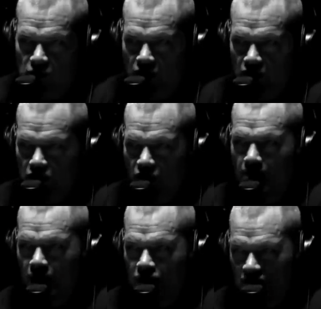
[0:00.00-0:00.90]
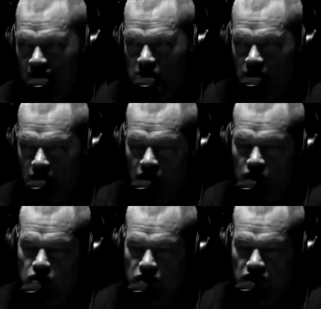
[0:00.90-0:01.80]
You want to know about them. You want to know
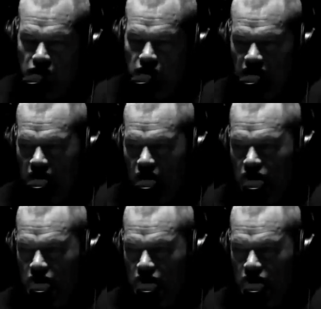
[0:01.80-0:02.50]
who they, they are.